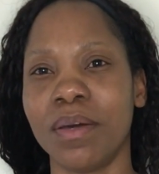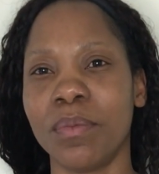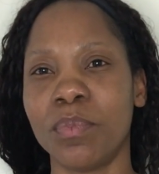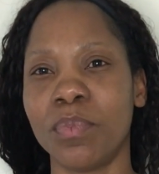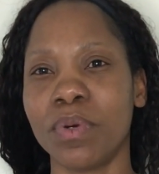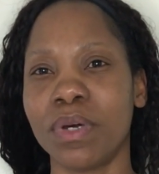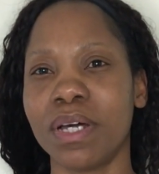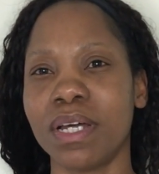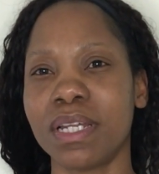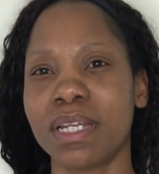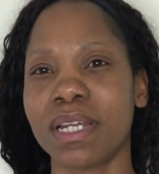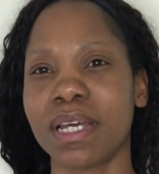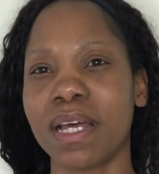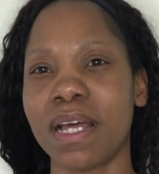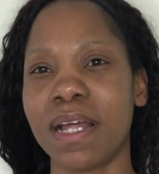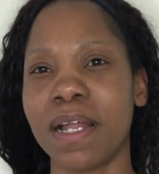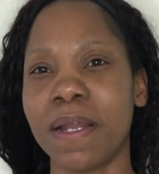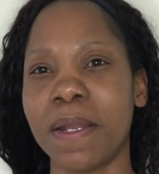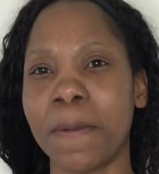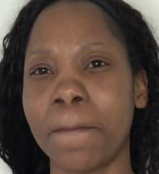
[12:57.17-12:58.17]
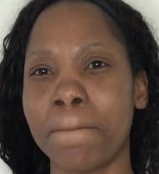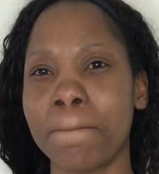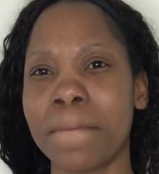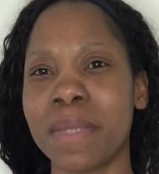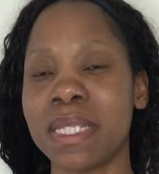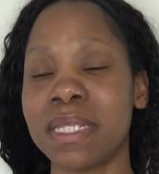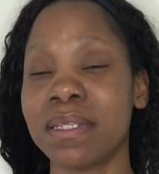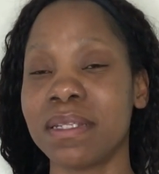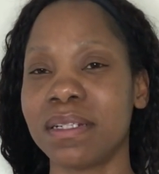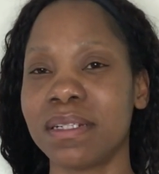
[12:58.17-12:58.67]
But and
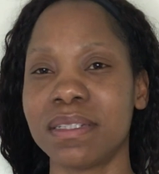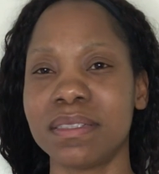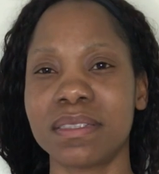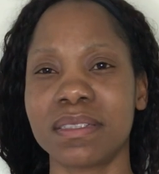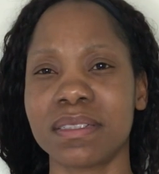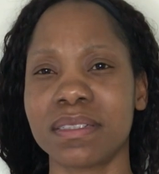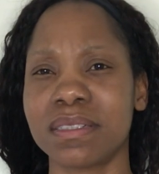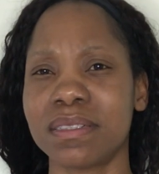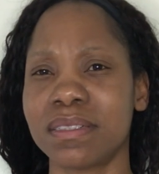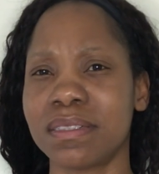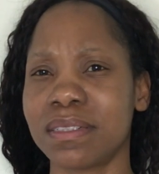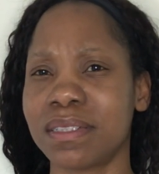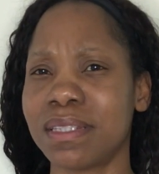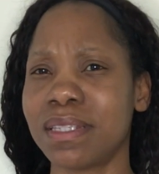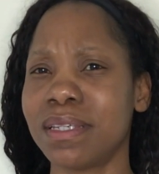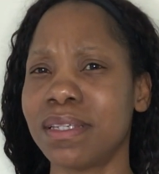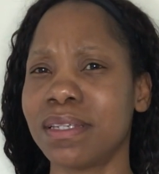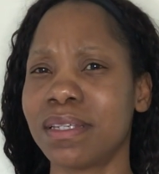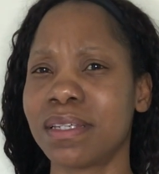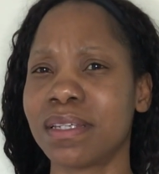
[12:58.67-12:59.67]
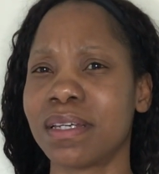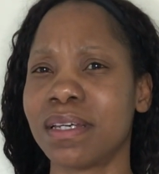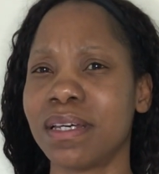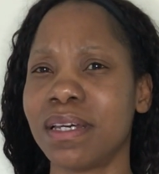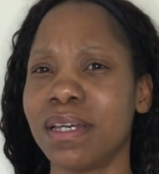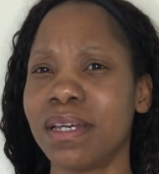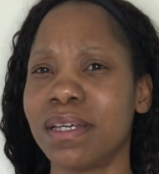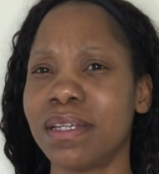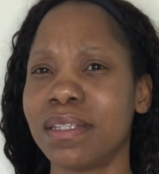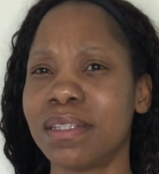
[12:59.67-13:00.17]
then I started to think,
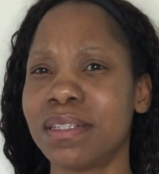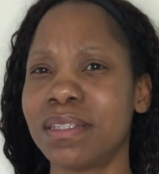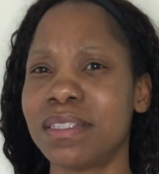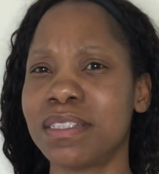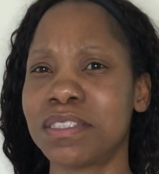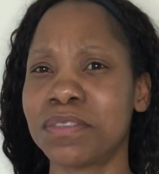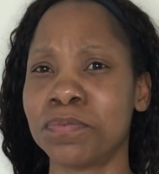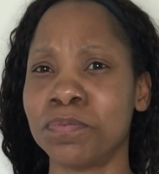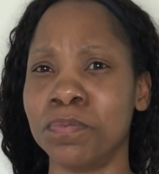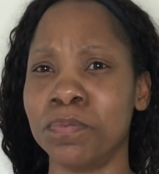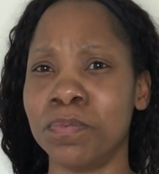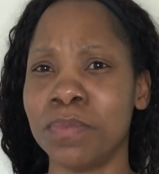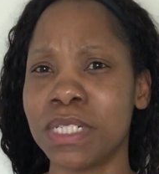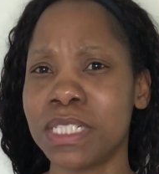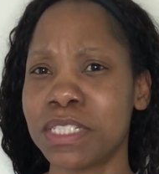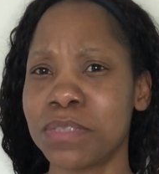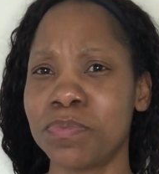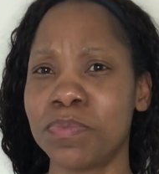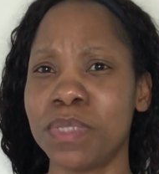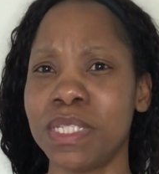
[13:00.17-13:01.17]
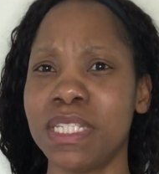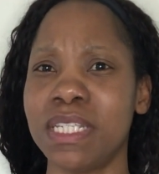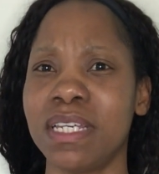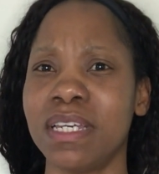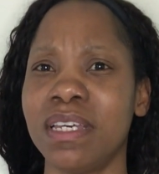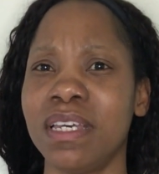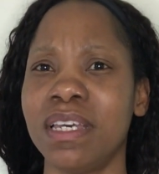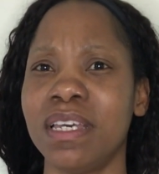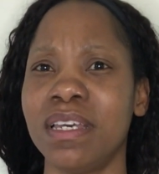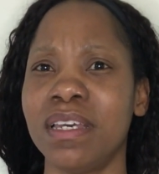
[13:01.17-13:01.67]
this must
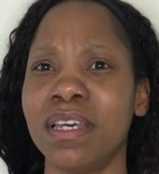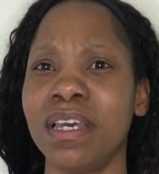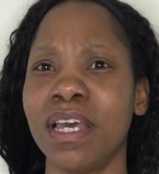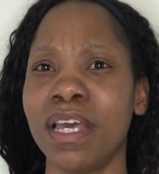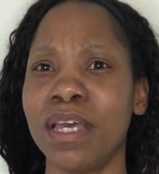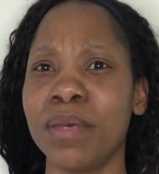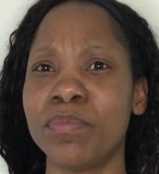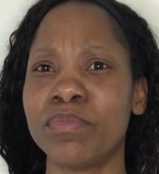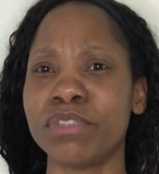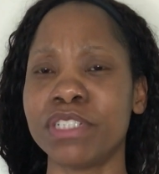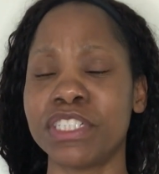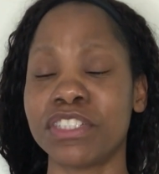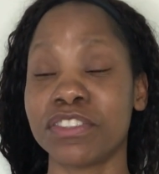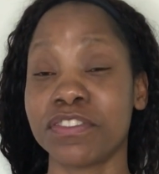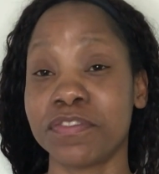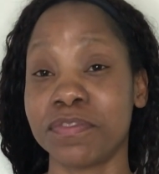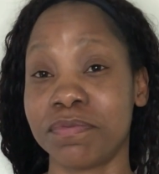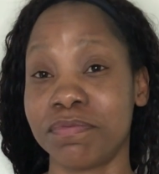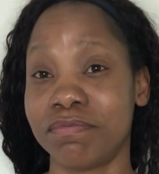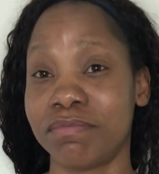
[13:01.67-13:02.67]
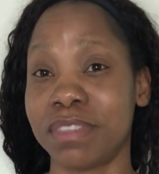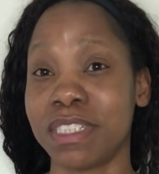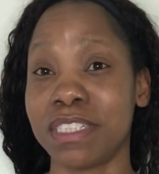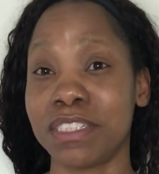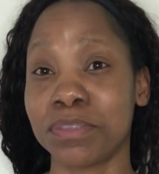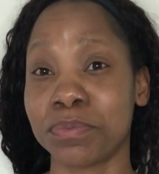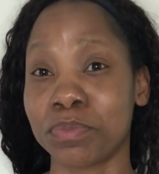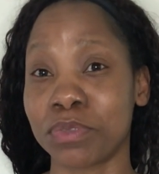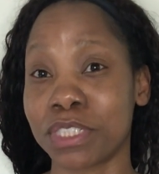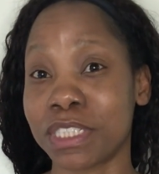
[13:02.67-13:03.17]
be a breach of
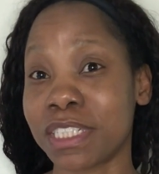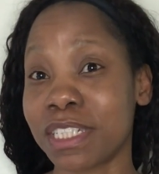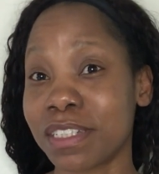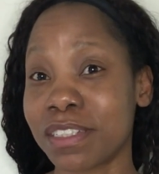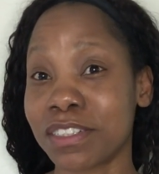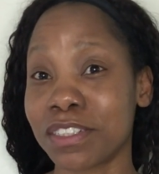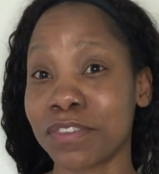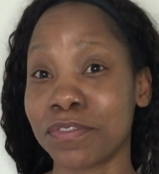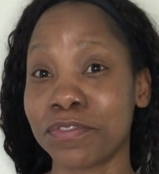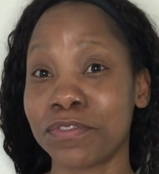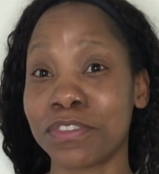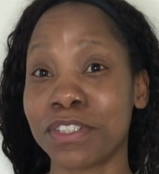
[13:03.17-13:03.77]
data protection for